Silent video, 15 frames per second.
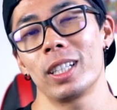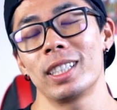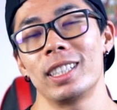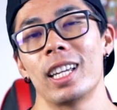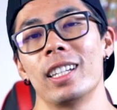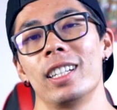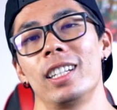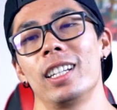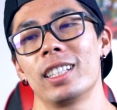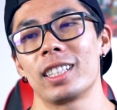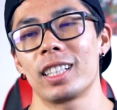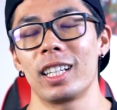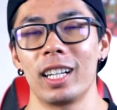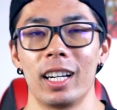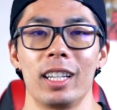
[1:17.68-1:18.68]
extended
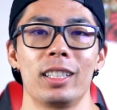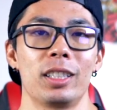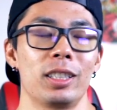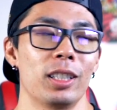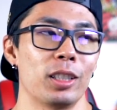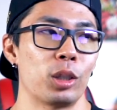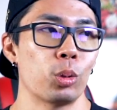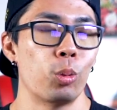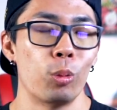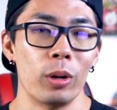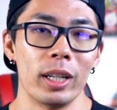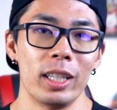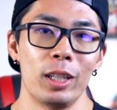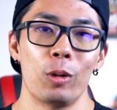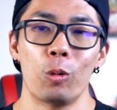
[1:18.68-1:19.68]
his cut to
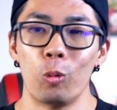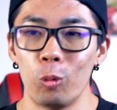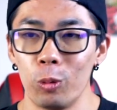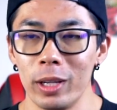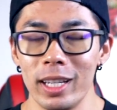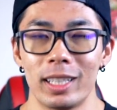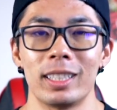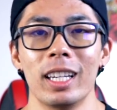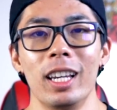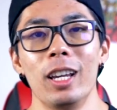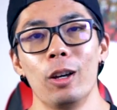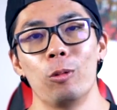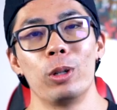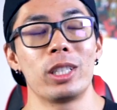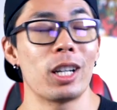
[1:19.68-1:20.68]
20 weeks,
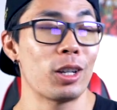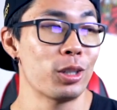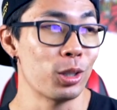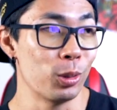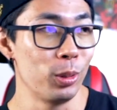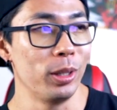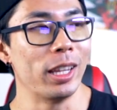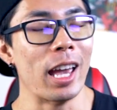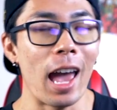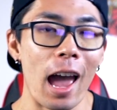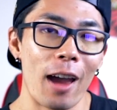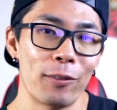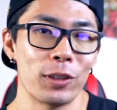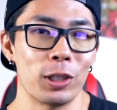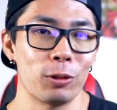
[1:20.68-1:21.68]
which I'll show you the
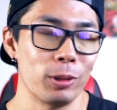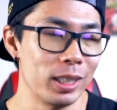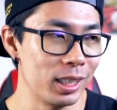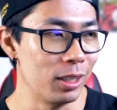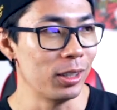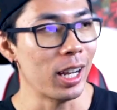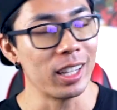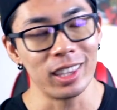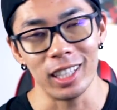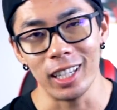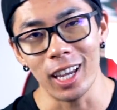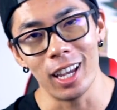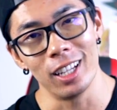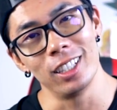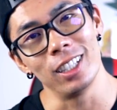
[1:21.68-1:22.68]
after result at
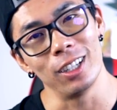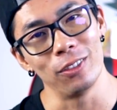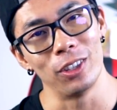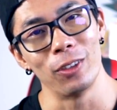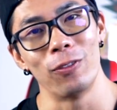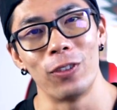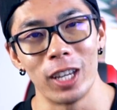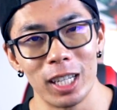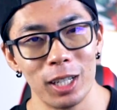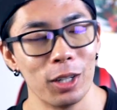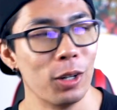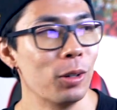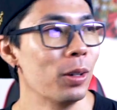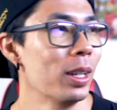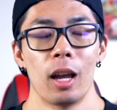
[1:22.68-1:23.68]
the end of the
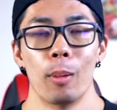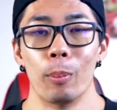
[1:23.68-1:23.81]
video.